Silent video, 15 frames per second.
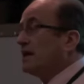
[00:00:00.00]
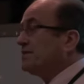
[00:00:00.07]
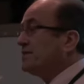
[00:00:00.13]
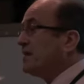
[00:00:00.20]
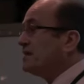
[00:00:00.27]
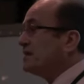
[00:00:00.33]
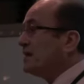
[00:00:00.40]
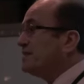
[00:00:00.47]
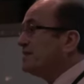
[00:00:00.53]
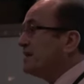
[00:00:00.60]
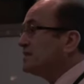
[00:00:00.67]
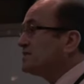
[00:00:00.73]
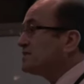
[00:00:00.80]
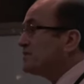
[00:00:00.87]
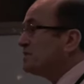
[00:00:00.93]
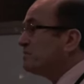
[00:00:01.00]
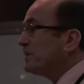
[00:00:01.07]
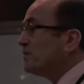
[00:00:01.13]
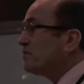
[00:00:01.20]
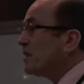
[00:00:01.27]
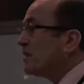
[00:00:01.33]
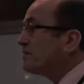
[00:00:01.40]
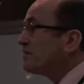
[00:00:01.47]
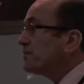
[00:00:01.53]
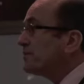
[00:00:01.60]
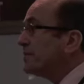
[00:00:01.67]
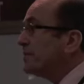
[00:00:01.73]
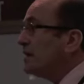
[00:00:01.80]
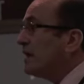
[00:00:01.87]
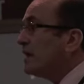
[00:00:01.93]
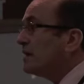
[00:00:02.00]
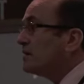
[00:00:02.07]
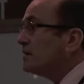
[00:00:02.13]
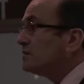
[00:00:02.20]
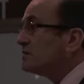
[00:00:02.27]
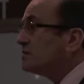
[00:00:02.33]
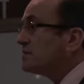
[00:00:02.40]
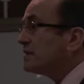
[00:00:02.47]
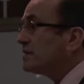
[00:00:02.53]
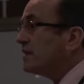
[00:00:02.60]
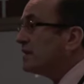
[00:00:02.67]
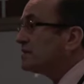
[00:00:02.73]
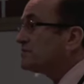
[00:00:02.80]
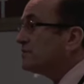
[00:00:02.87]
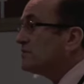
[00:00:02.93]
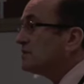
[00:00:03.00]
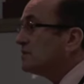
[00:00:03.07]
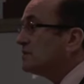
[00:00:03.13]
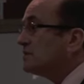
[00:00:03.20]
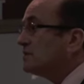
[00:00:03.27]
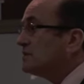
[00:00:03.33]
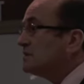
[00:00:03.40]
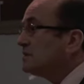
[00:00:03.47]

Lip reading: And then sibling rivalry, how long does that last for?